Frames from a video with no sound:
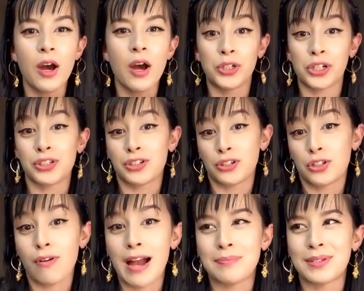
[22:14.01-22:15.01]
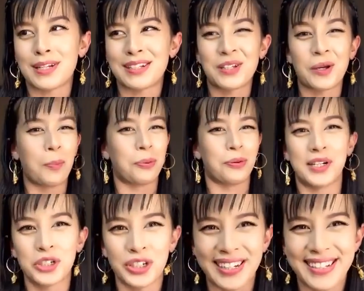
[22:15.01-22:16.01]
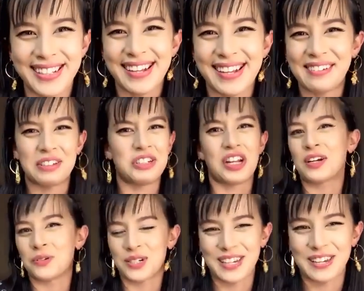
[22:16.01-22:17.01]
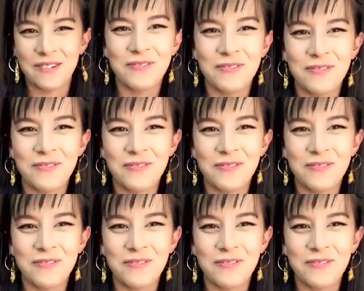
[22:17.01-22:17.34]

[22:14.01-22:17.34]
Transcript: which is described as capricious and decorative.